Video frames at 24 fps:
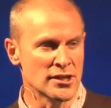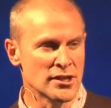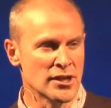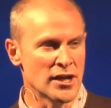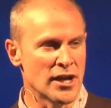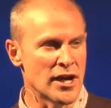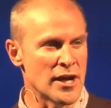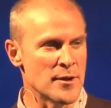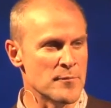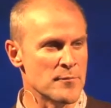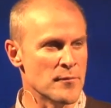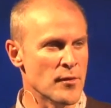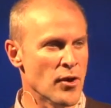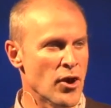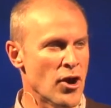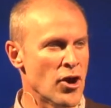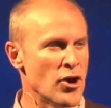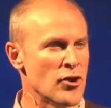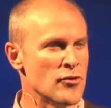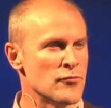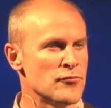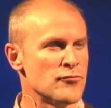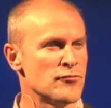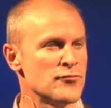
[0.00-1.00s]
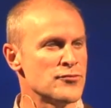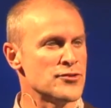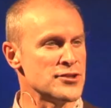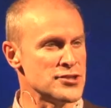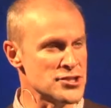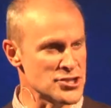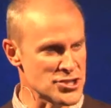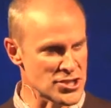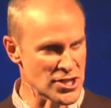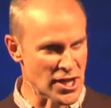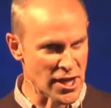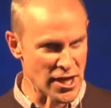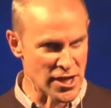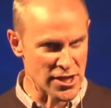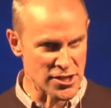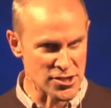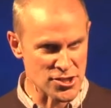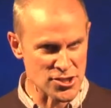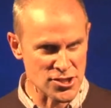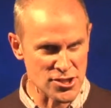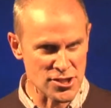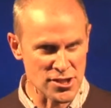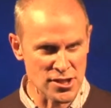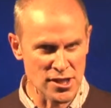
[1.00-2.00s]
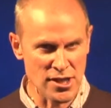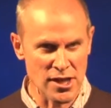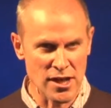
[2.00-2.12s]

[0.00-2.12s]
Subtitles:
of the church